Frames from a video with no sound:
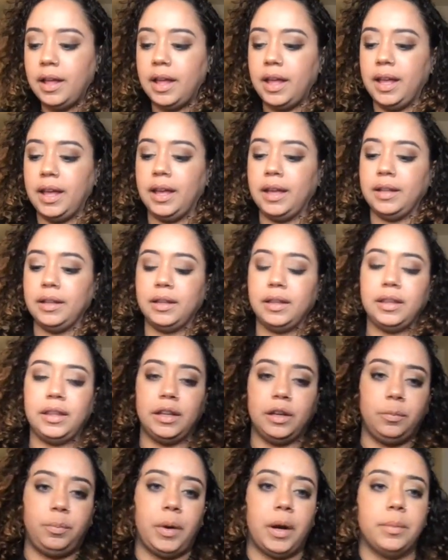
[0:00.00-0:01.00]
And
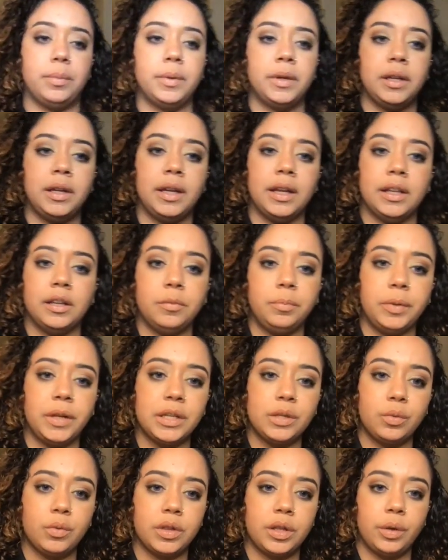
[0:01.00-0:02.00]
they're probably in a
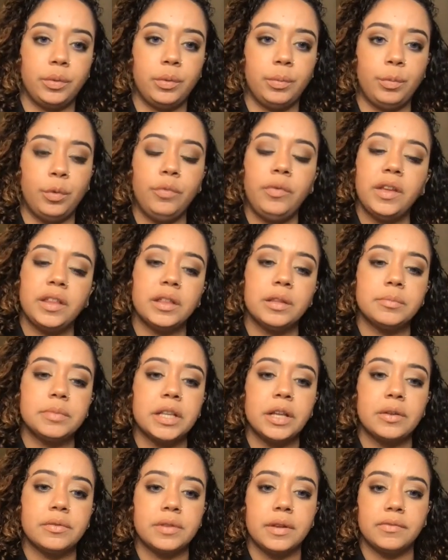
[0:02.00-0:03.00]
place where they're removing
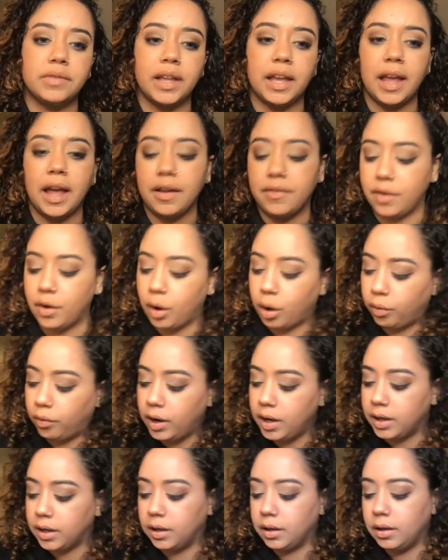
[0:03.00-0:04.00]
themselves if they haven't
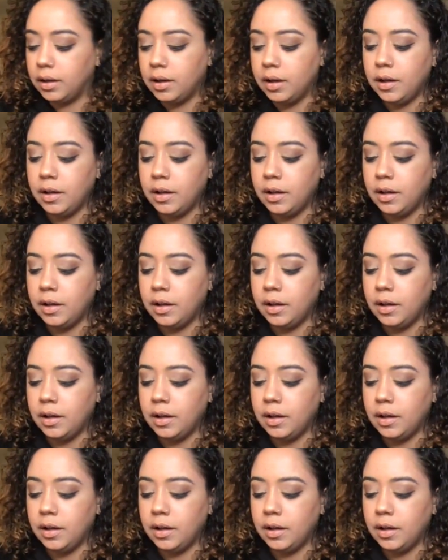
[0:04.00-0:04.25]
already.